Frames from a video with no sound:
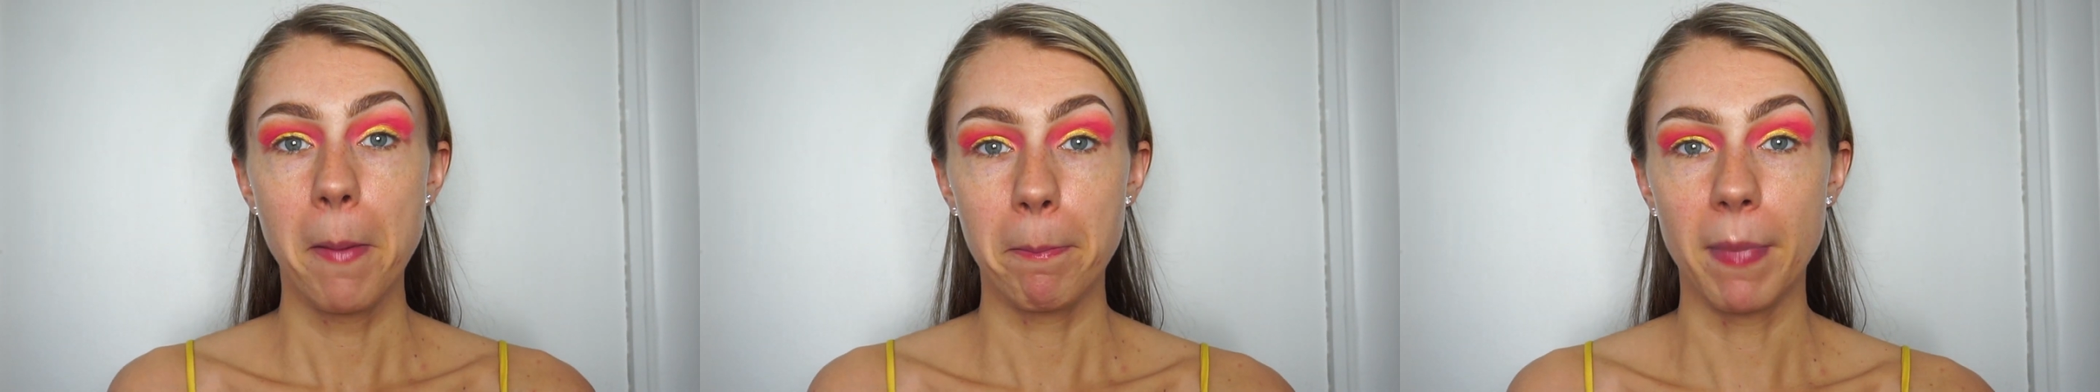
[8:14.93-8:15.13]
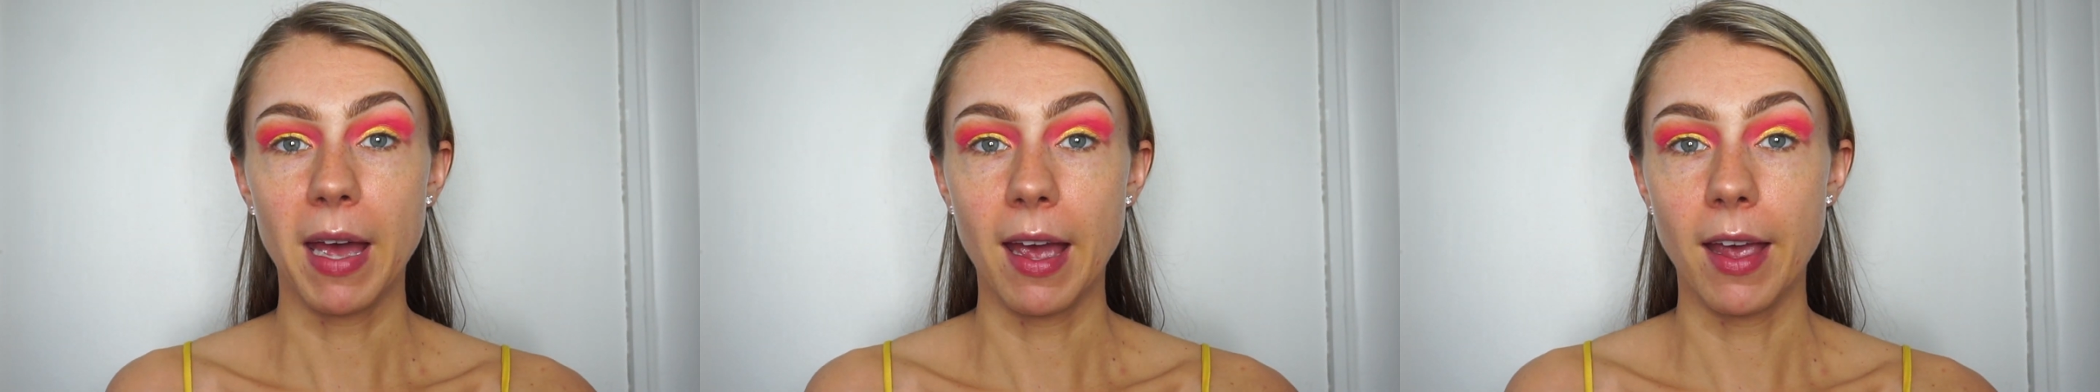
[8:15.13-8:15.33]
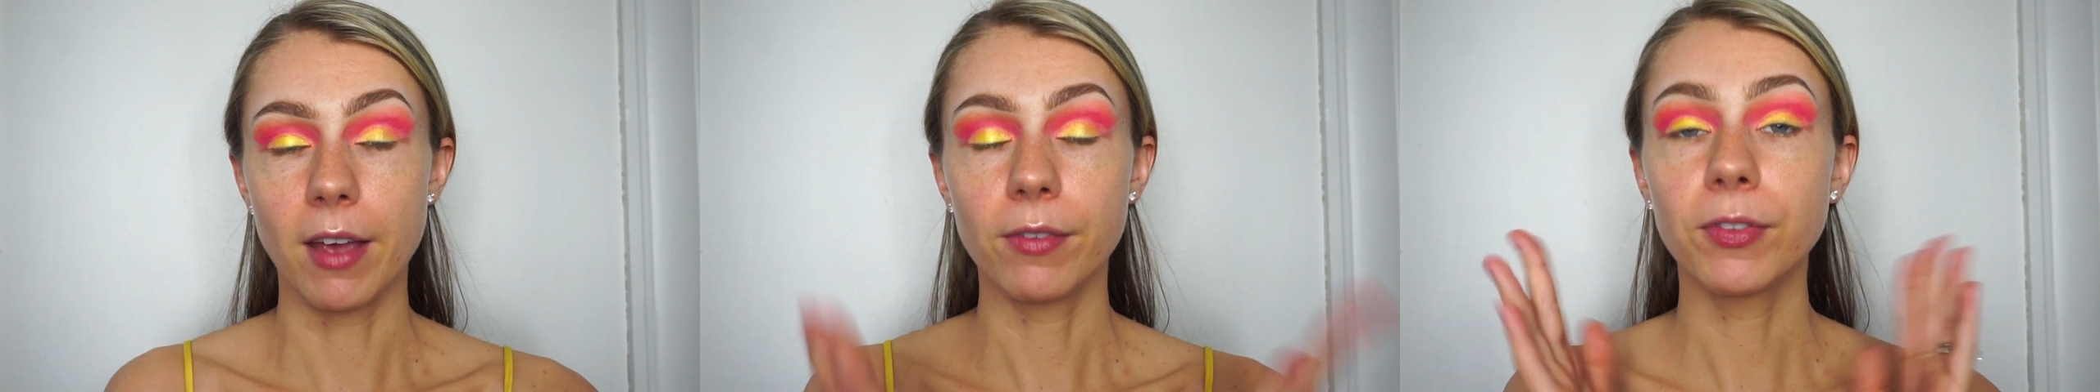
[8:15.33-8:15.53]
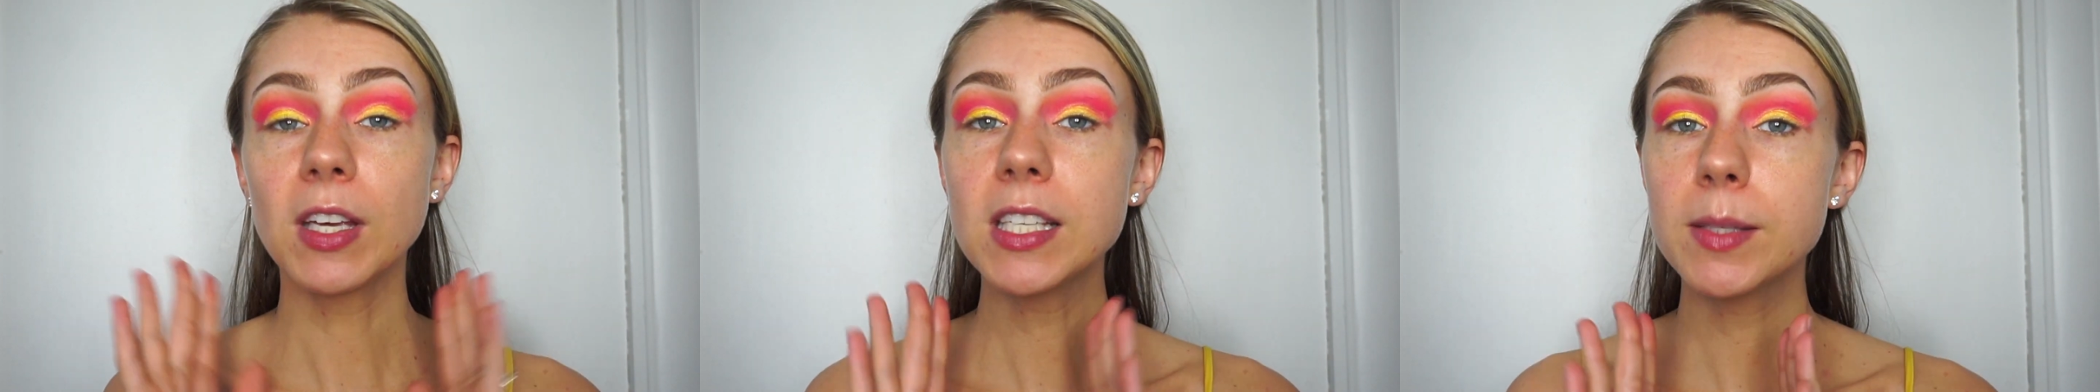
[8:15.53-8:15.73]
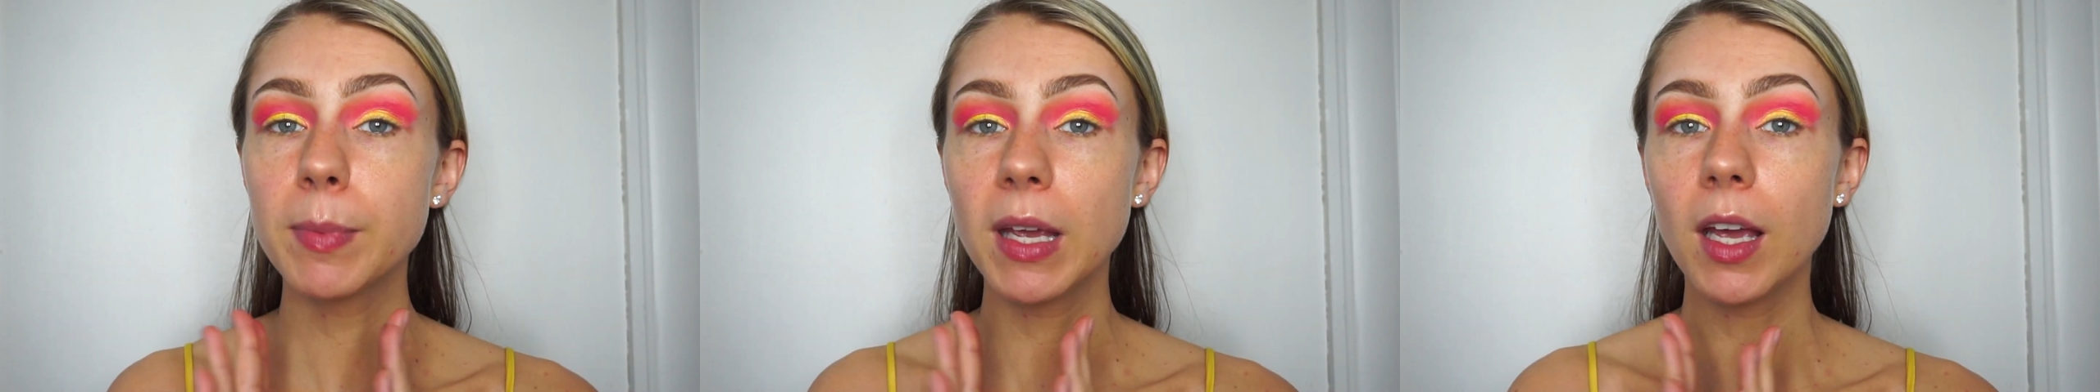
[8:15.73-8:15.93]
my
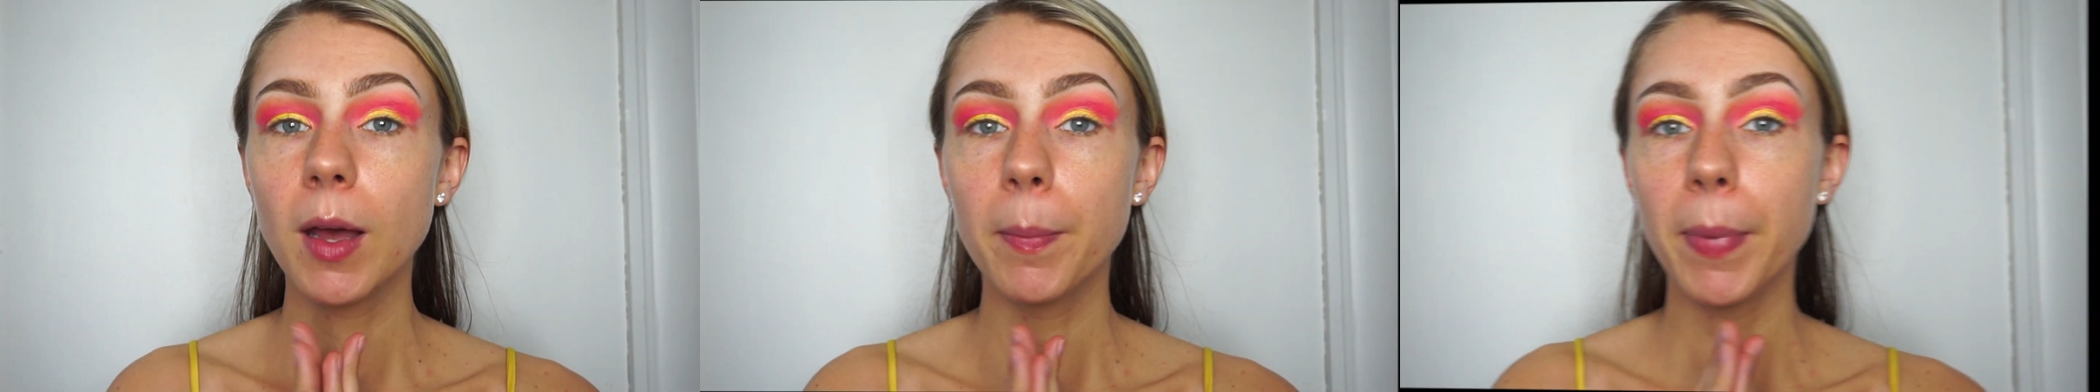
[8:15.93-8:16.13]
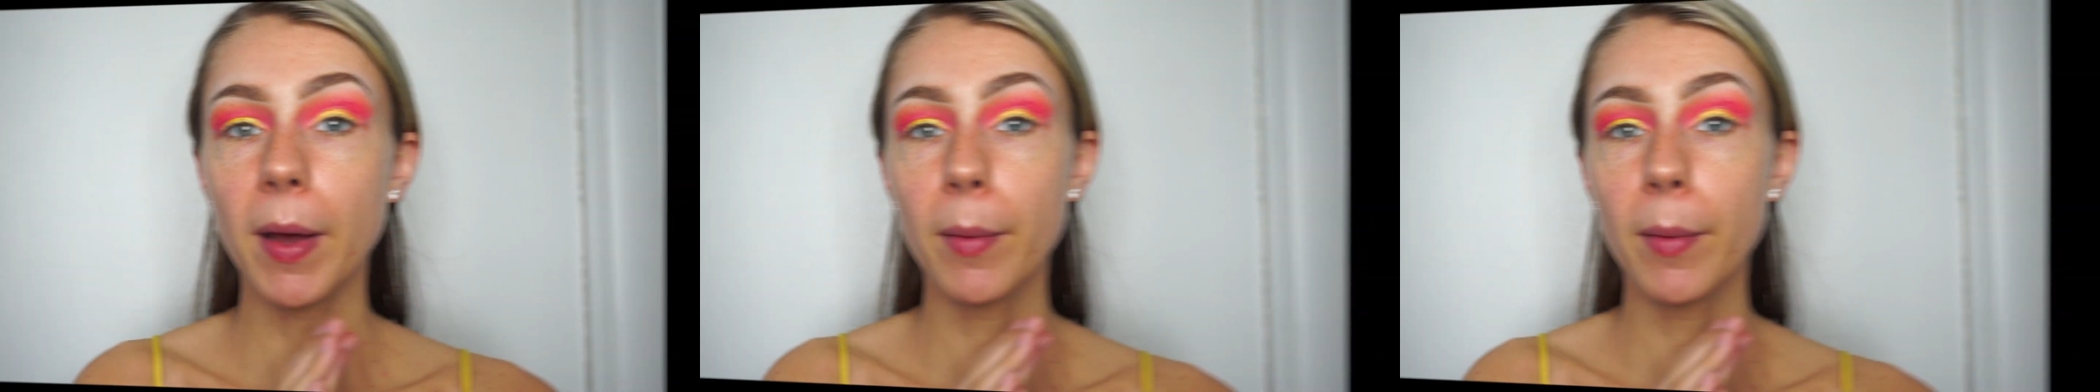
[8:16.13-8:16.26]
face makeup.